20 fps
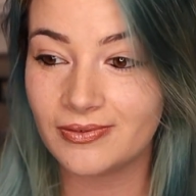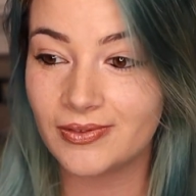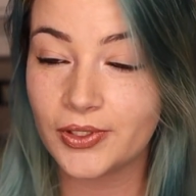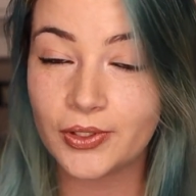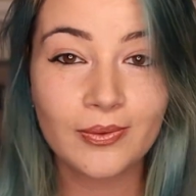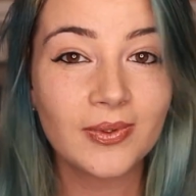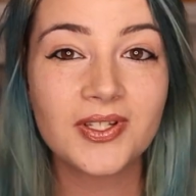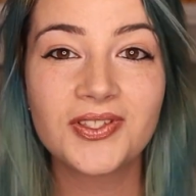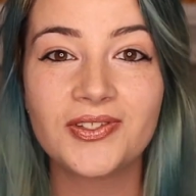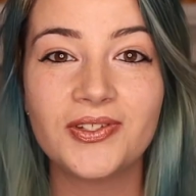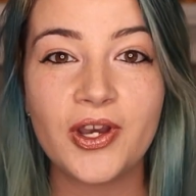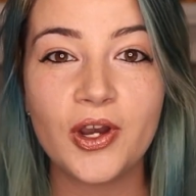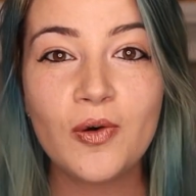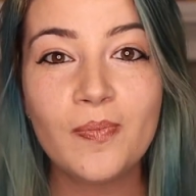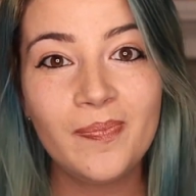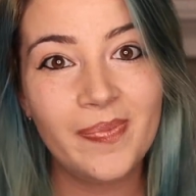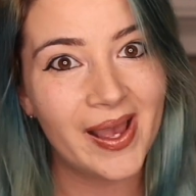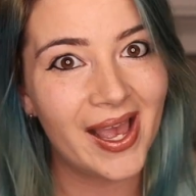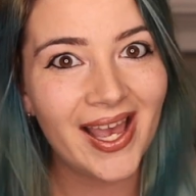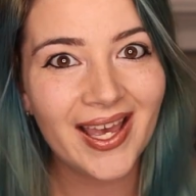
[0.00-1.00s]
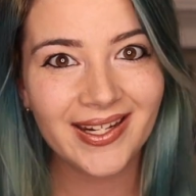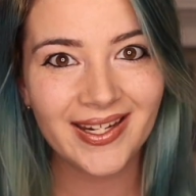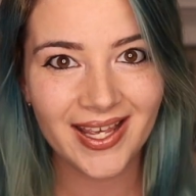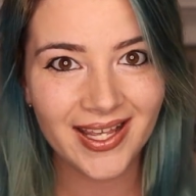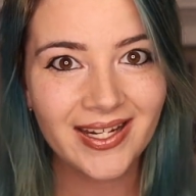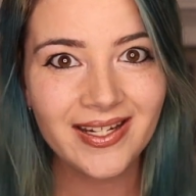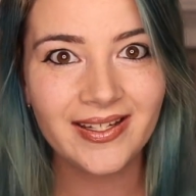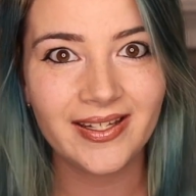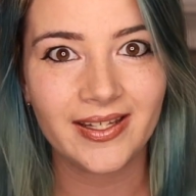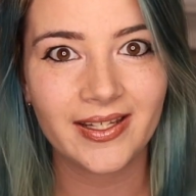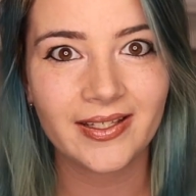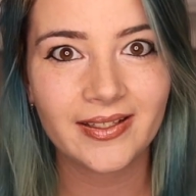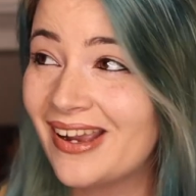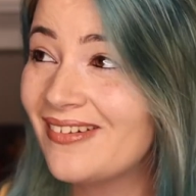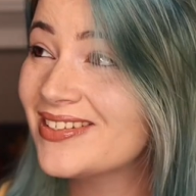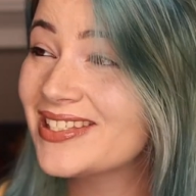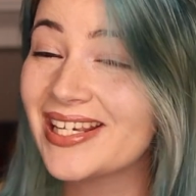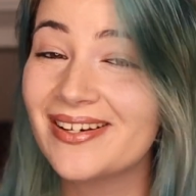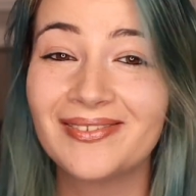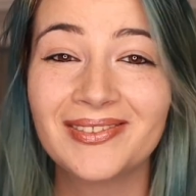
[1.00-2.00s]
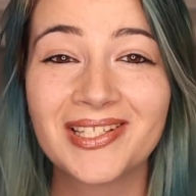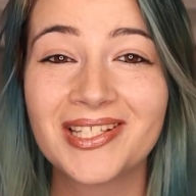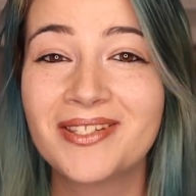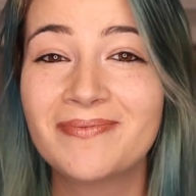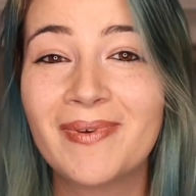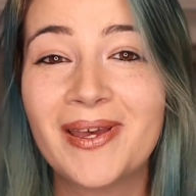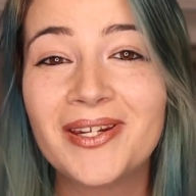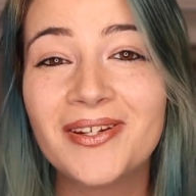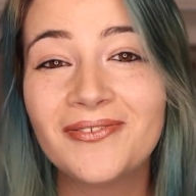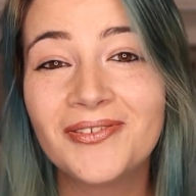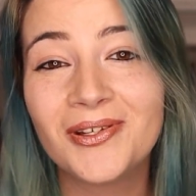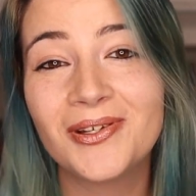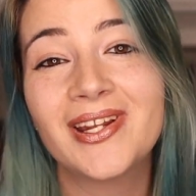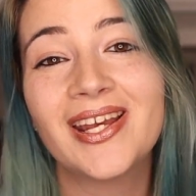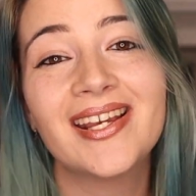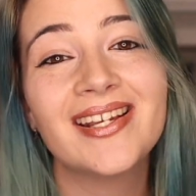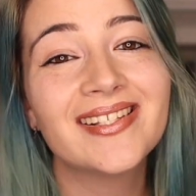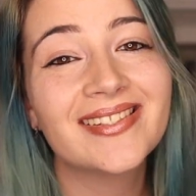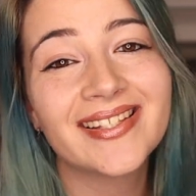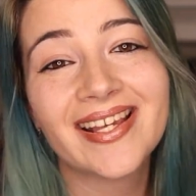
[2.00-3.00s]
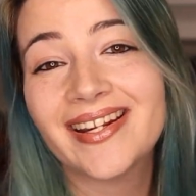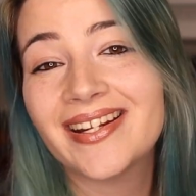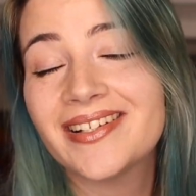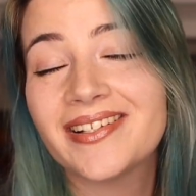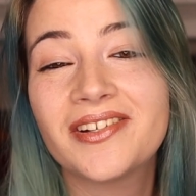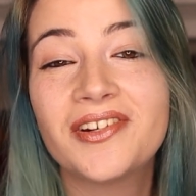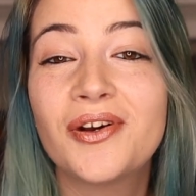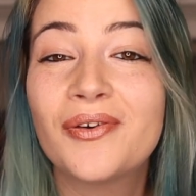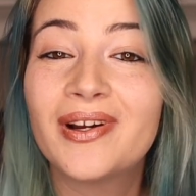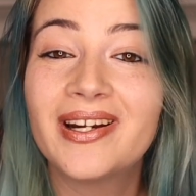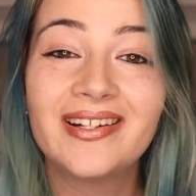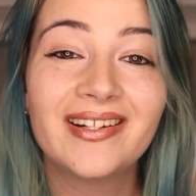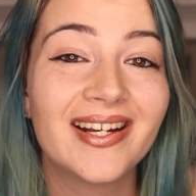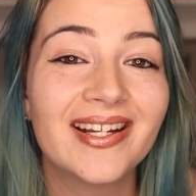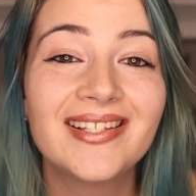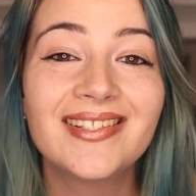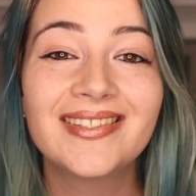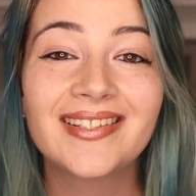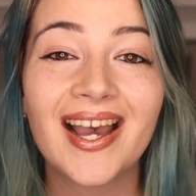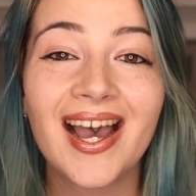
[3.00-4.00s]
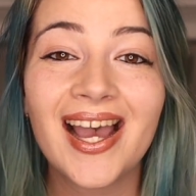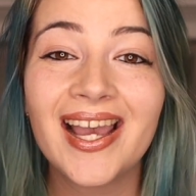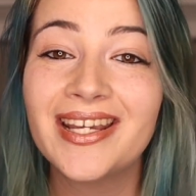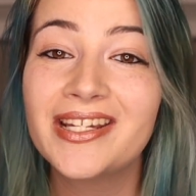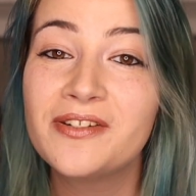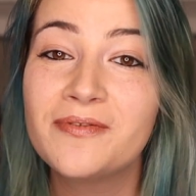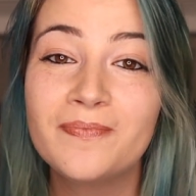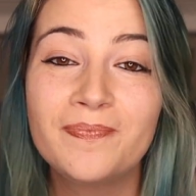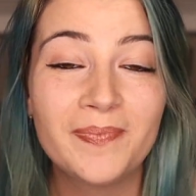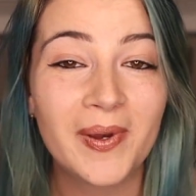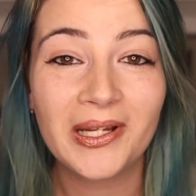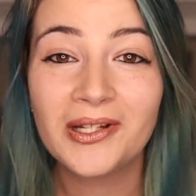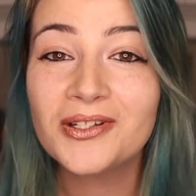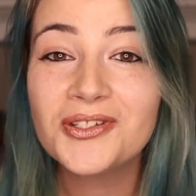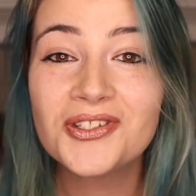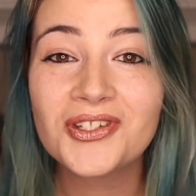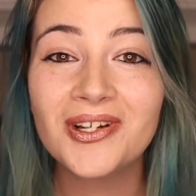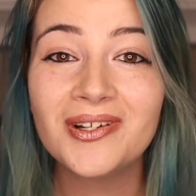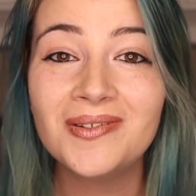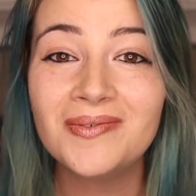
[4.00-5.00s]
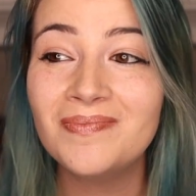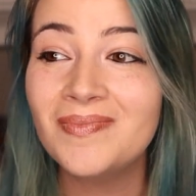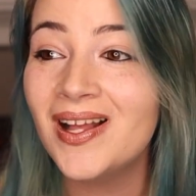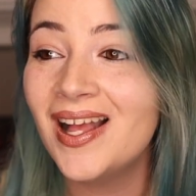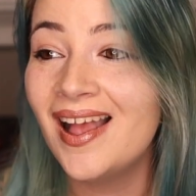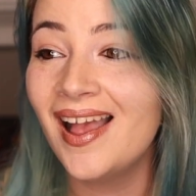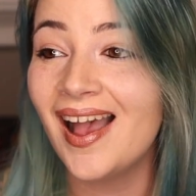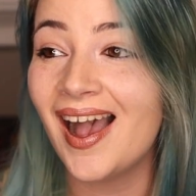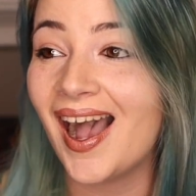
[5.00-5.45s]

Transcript: There was no bad ending. I was able to spend a few days getting to know a nice guy in Belgium.